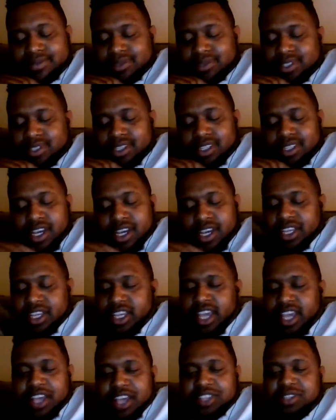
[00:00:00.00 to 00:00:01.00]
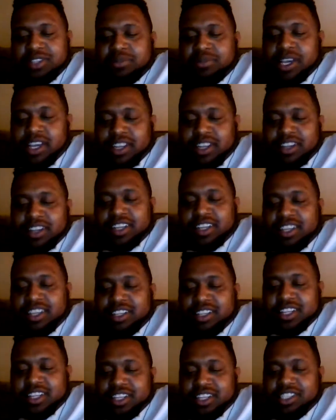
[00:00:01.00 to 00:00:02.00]
another case, man, of the
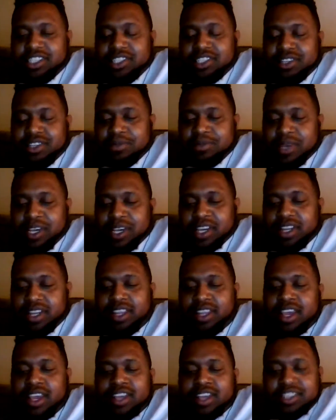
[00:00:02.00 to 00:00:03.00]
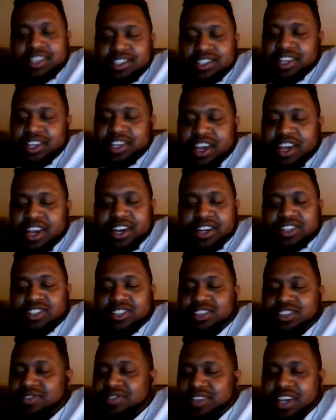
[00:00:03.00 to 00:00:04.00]
conditioning, man. Just years
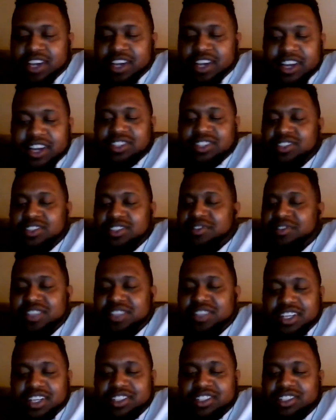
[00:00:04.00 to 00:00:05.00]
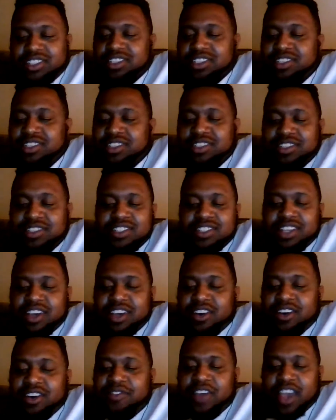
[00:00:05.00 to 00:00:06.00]
of conditioning, the
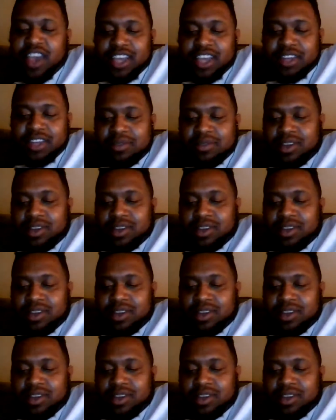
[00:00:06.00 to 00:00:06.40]
self-hate.